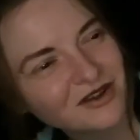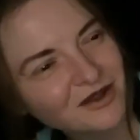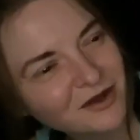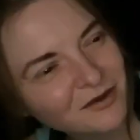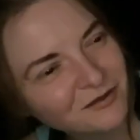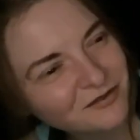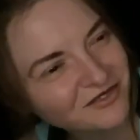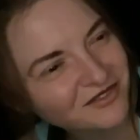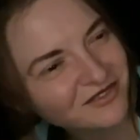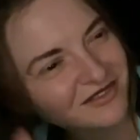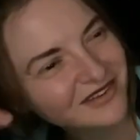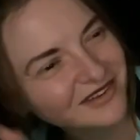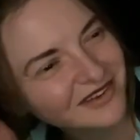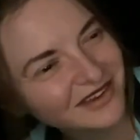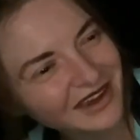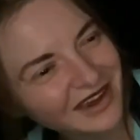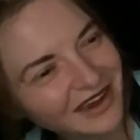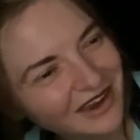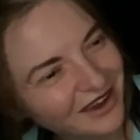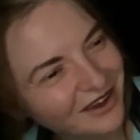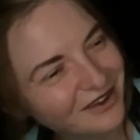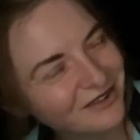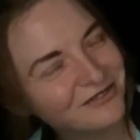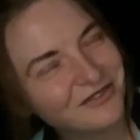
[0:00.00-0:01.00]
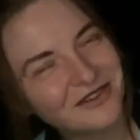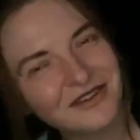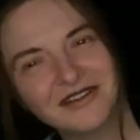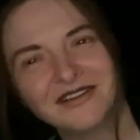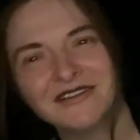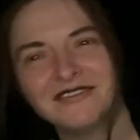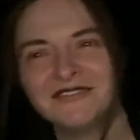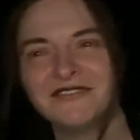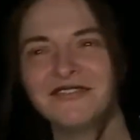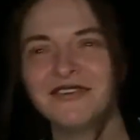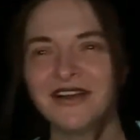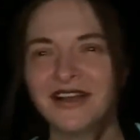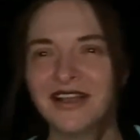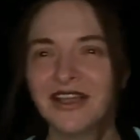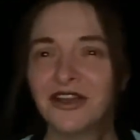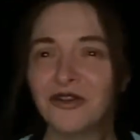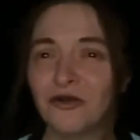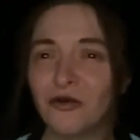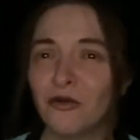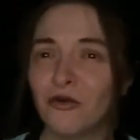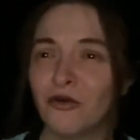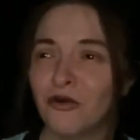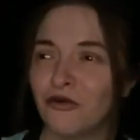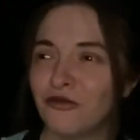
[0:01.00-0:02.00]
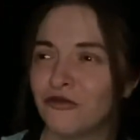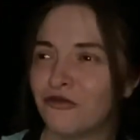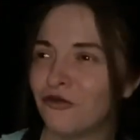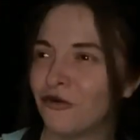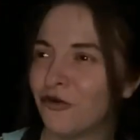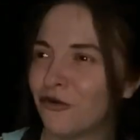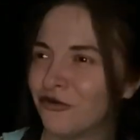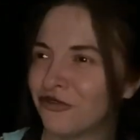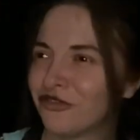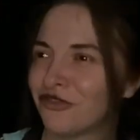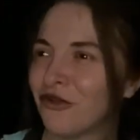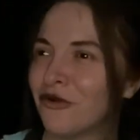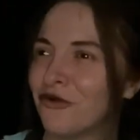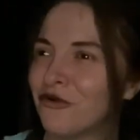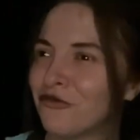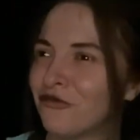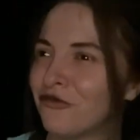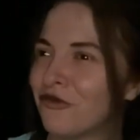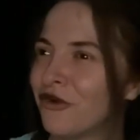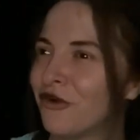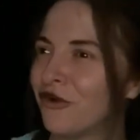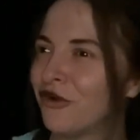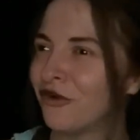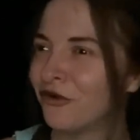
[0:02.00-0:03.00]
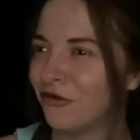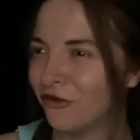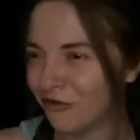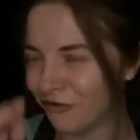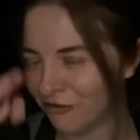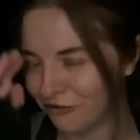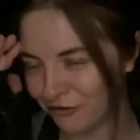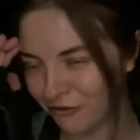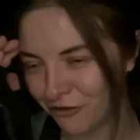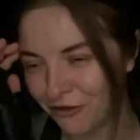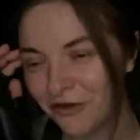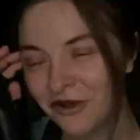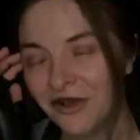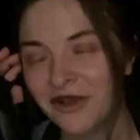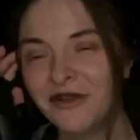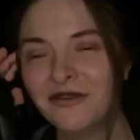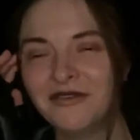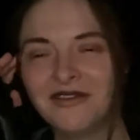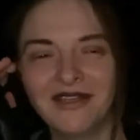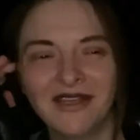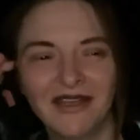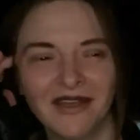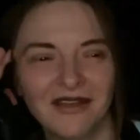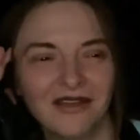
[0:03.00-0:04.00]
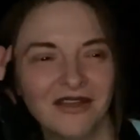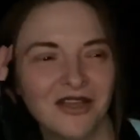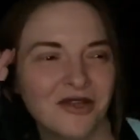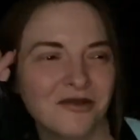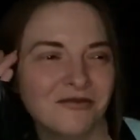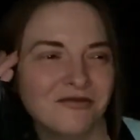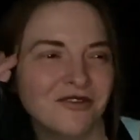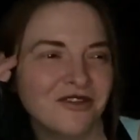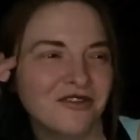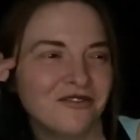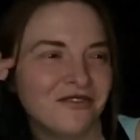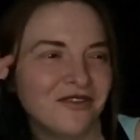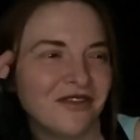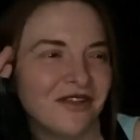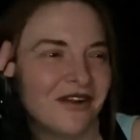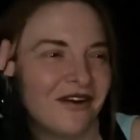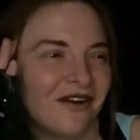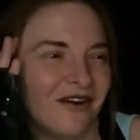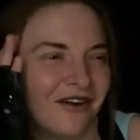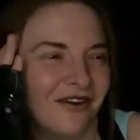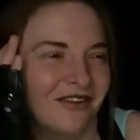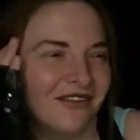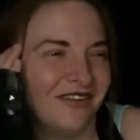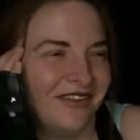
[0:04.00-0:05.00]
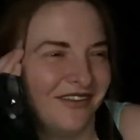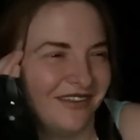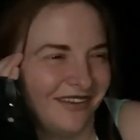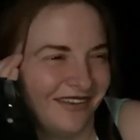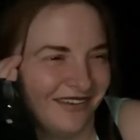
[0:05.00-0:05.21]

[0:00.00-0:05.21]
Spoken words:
arms in the air. Fucking awful. So fucking awful. But yeah, moving on.